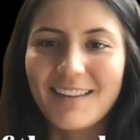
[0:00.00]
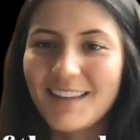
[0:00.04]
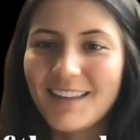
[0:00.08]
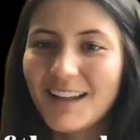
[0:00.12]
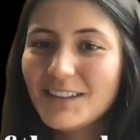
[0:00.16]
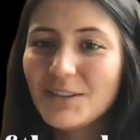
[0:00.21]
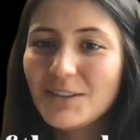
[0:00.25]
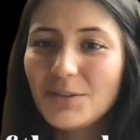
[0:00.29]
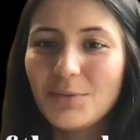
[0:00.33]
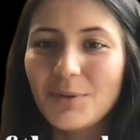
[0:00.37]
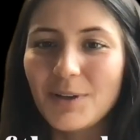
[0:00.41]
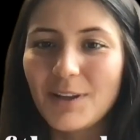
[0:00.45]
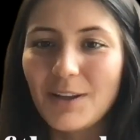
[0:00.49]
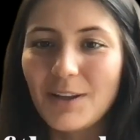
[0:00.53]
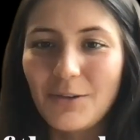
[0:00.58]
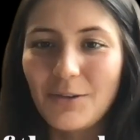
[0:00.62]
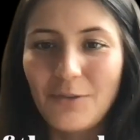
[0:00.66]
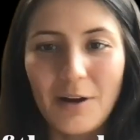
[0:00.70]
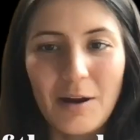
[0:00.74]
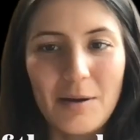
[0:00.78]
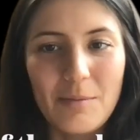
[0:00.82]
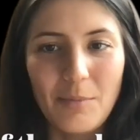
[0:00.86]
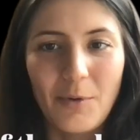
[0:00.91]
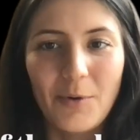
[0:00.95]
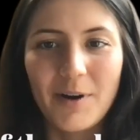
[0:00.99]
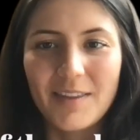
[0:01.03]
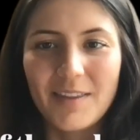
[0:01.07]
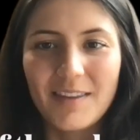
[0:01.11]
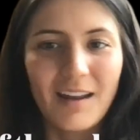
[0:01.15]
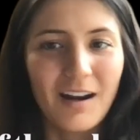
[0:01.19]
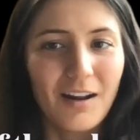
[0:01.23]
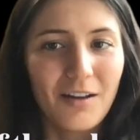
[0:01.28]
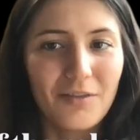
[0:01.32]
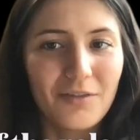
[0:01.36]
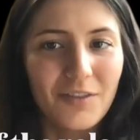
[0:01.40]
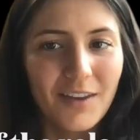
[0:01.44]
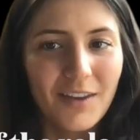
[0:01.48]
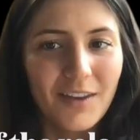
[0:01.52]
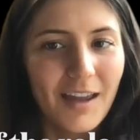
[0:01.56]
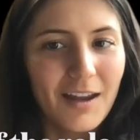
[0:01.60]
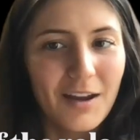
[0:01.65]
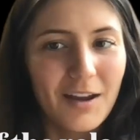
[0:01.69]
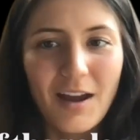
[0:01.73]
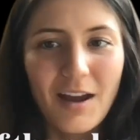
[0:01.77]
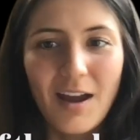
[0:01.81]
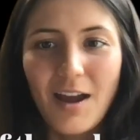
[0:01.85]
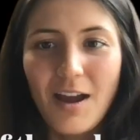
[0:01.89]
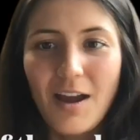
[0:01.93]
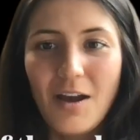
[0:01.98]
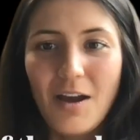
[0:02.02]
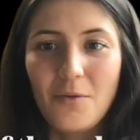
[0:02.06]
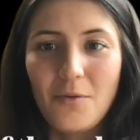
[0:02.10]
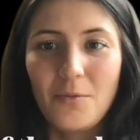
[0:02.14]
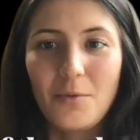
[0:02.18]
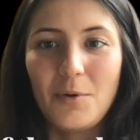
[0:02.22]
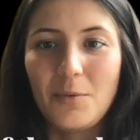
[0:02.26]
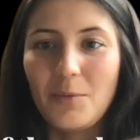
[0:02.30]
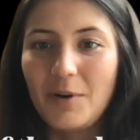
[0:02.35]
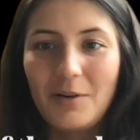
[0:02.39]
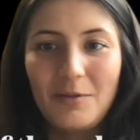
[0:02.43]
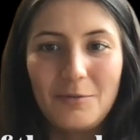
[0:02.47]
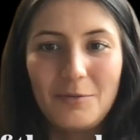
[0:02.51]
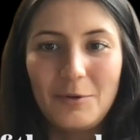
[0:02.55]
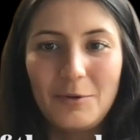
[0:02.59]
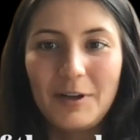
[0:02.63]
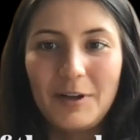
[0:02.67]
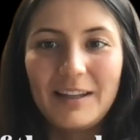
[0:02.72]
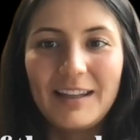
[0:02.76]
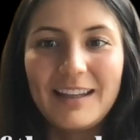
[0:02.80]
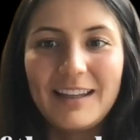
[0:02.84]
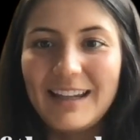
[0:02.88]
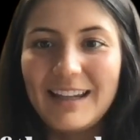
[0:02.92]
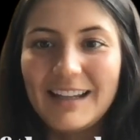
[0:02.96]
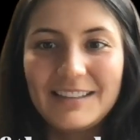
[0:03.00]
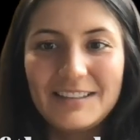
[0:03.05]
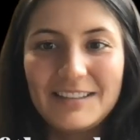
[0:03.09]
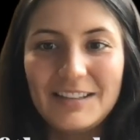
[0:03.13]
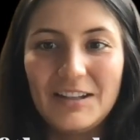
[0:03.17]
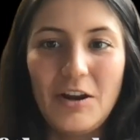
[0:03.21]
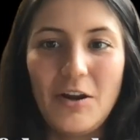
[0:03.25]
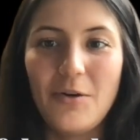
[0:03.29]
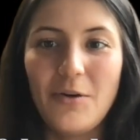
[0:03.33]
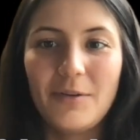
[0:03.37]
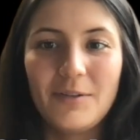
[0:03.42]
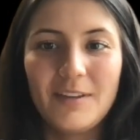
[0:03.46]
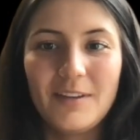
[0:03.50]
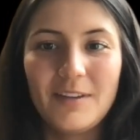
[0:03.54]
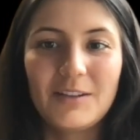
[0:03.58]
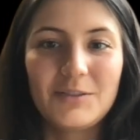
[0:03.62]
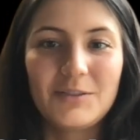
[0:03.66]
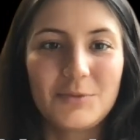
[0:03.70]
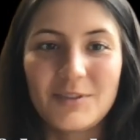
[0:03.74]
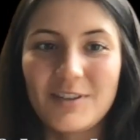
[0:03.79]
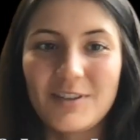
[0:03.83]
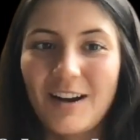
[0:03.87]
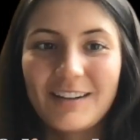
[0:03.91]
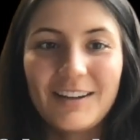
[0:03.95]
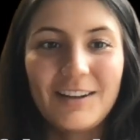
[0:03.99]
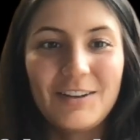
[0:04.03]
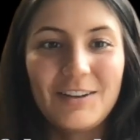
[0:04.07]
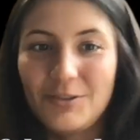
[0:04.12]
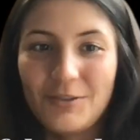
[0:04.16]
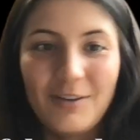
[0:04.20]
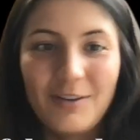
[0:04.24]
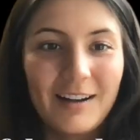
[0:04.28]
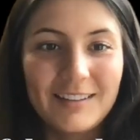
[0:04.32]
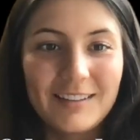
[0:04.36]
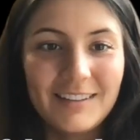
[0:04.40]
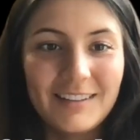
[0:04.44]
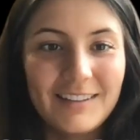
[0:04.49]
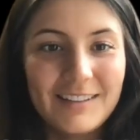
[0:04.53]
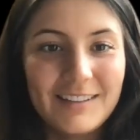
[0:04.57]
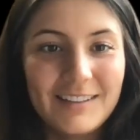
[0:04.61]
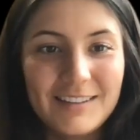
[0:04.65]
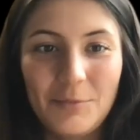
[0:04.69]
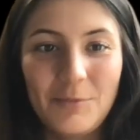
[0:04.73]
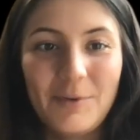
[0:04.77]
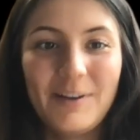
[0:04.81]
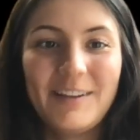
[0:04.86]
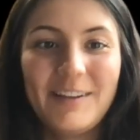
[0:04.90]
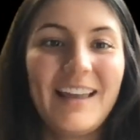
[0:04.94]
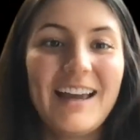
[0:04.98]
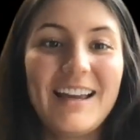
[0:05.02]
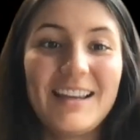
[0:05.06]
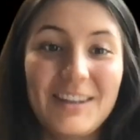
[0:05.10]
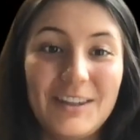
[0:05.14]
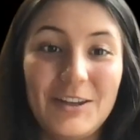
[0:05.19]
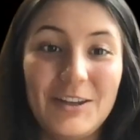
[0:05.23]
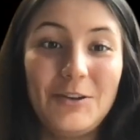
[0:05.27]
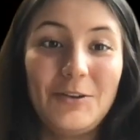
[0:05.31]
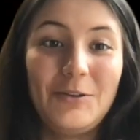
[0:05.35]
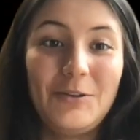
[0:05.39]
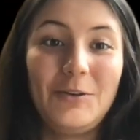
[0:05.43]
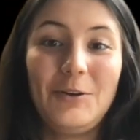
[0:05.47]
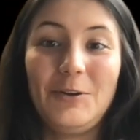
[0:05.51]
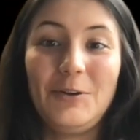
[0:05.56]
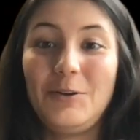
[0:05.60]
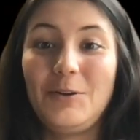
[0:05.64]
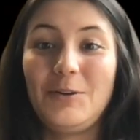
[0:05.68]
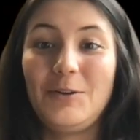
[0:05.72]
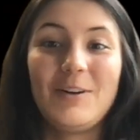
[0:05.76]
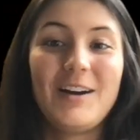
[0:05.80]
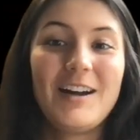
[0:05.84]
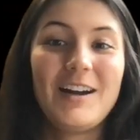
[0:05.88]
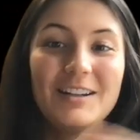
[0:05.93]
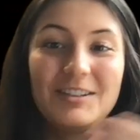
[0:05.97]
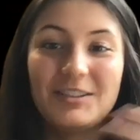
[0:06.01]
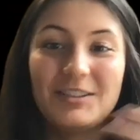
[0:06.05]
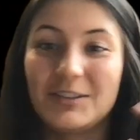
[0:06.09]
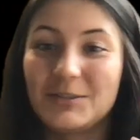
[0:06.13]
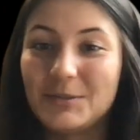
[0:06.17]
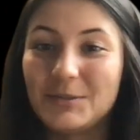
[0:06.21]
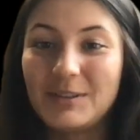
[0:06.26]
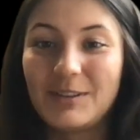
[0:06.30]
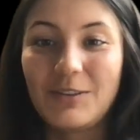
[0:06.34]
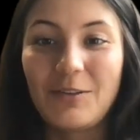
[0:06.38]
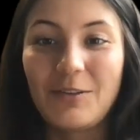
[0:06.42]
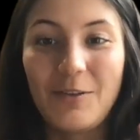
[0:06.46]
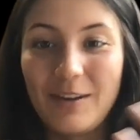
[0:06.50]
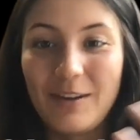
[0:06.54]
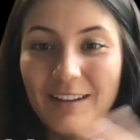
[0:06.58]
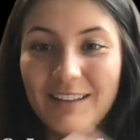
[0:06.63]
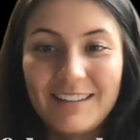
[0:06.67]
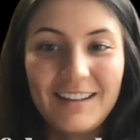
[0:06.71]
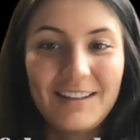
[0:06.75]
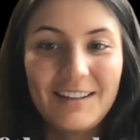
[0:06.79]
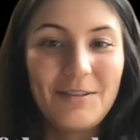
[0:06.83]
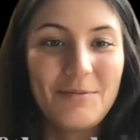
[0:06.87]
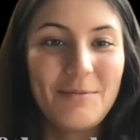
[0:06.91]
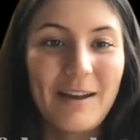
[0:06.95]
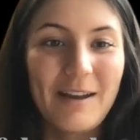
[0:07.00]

And that's a really great point that I feel like we wouldn't really get to know unless we're talking directly to someone like you who just was thrown into the